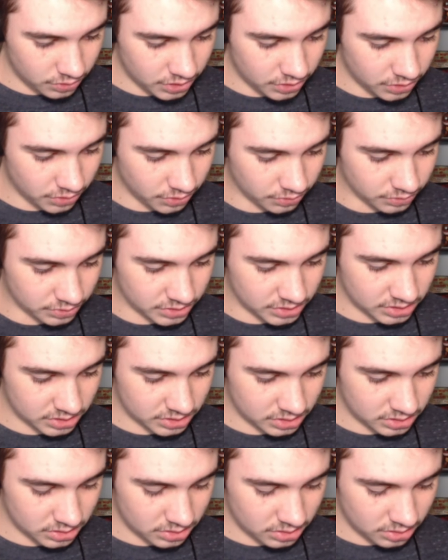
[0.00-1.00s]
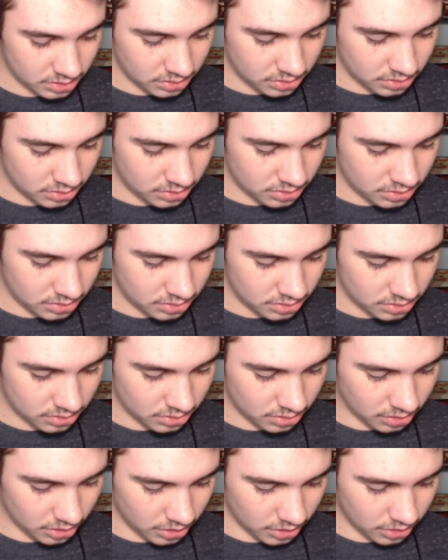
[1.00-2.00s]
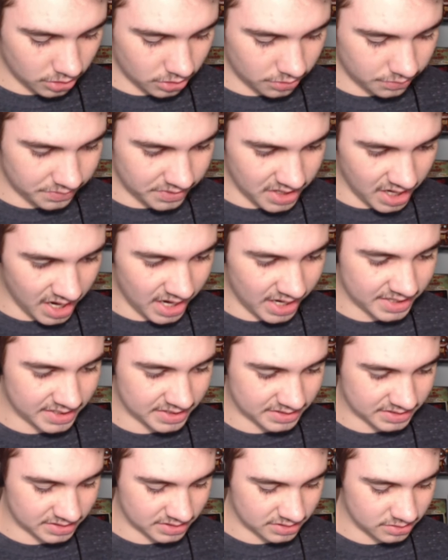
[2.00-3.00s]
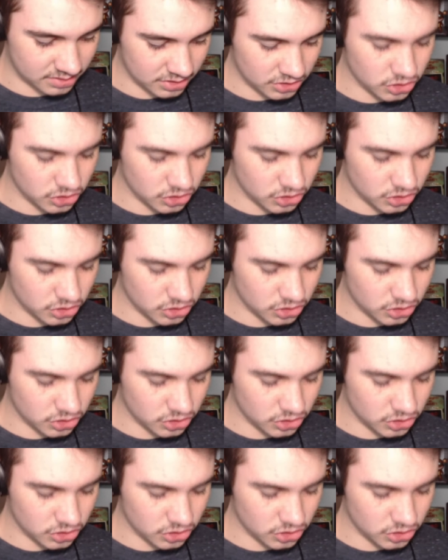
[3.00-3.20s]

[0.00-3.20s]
dudes. Oh, nice.